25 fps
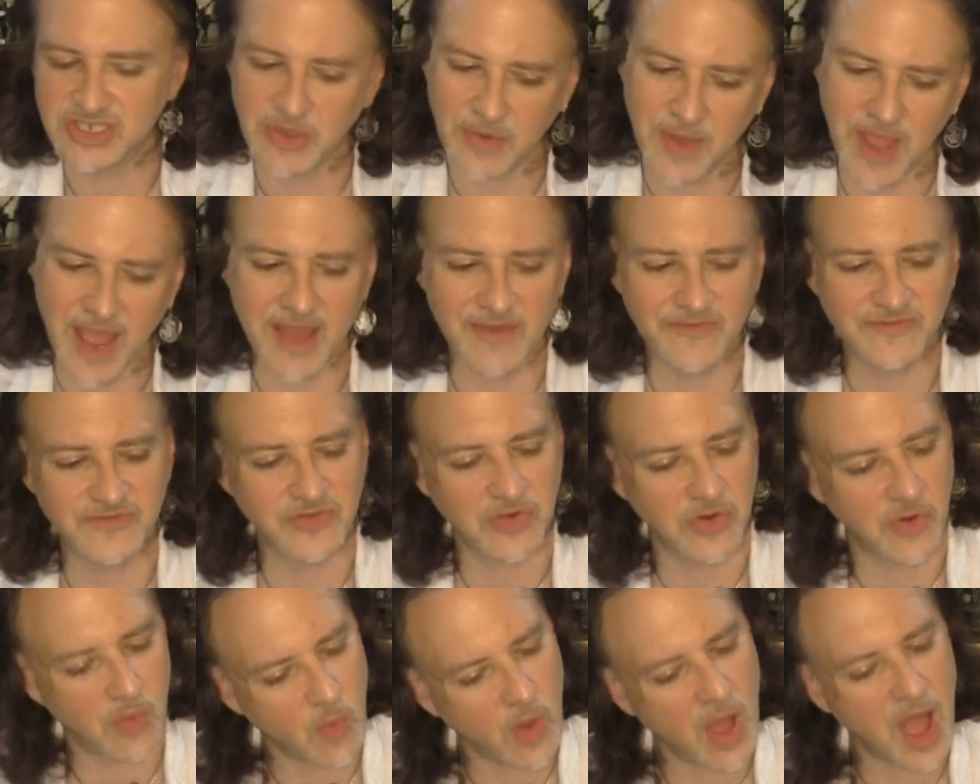So
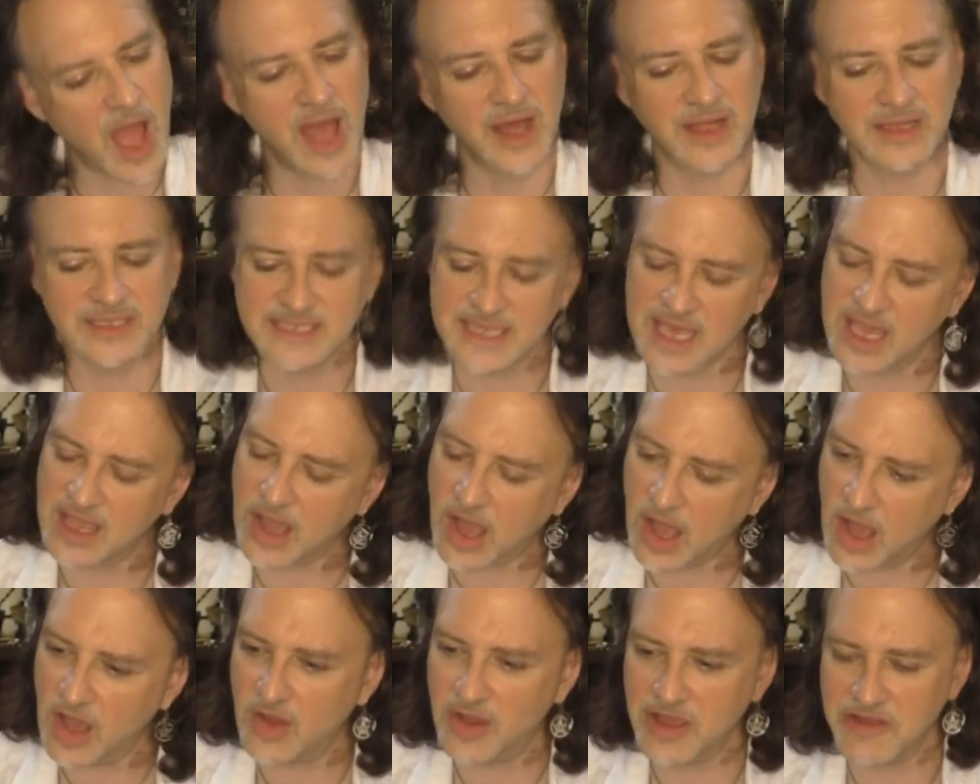after a while, it's like,
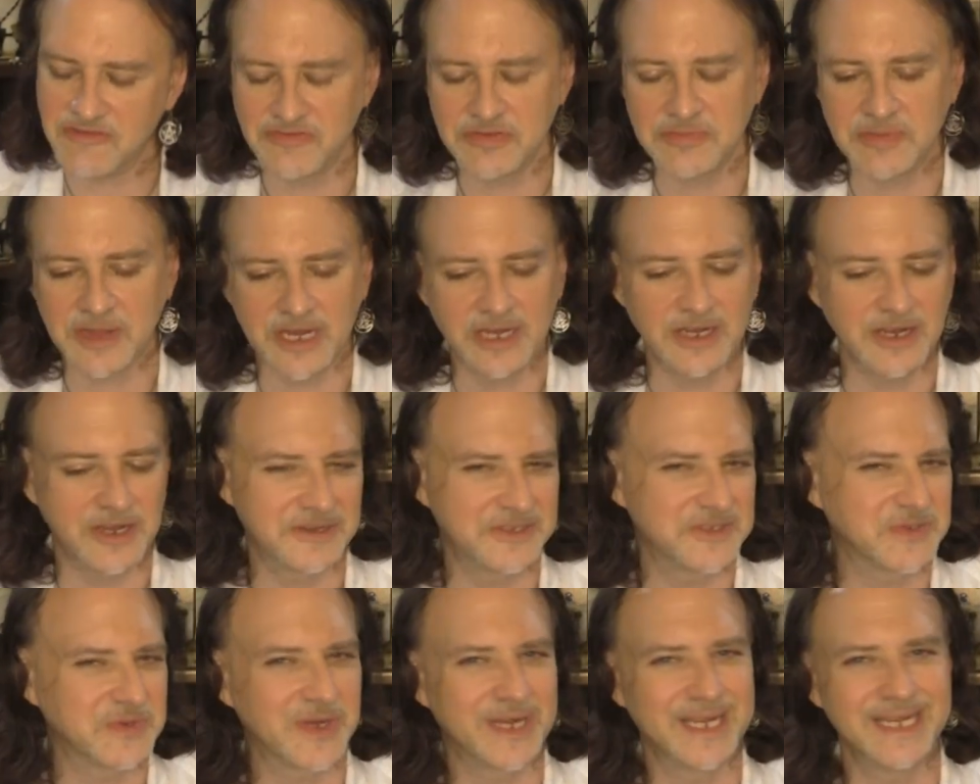oh, everybody
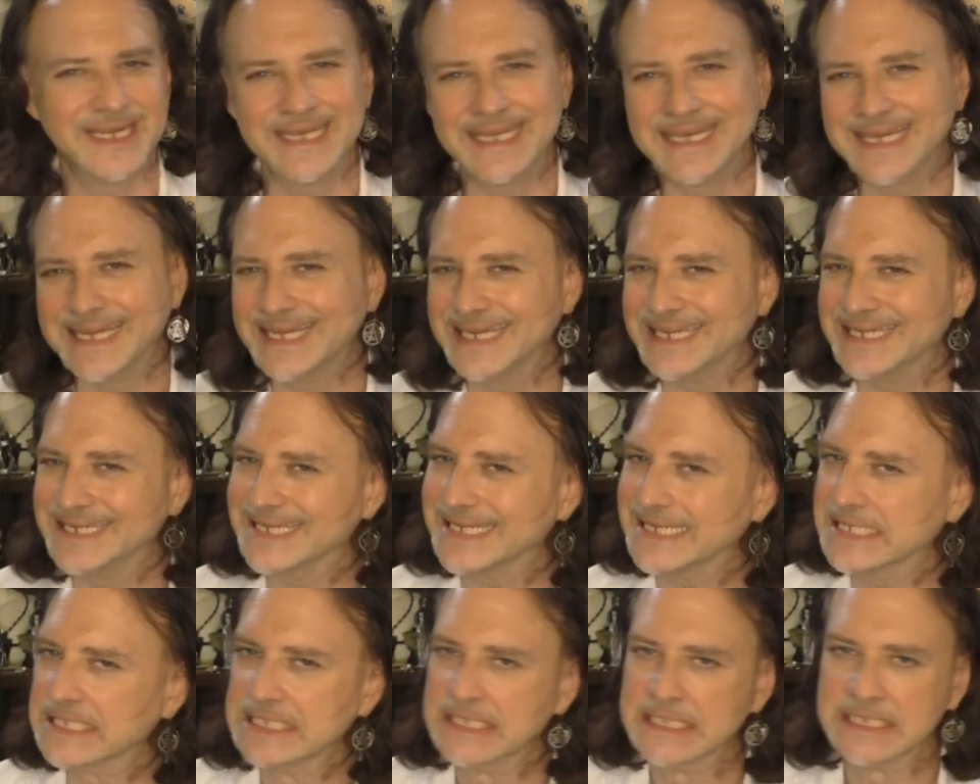knows what I
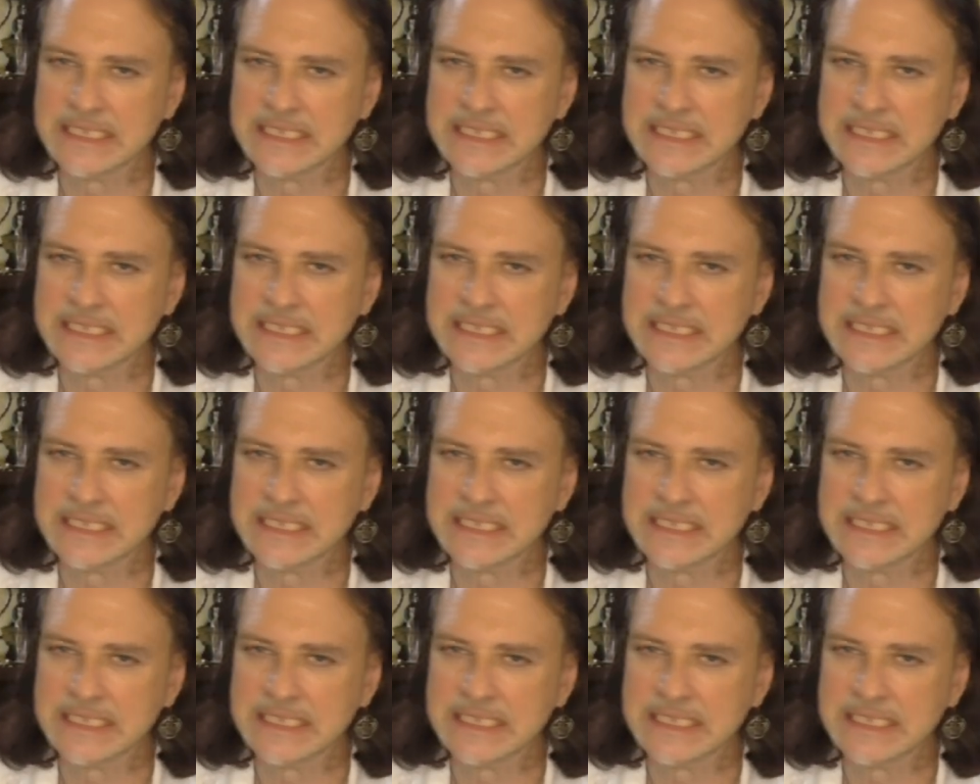need.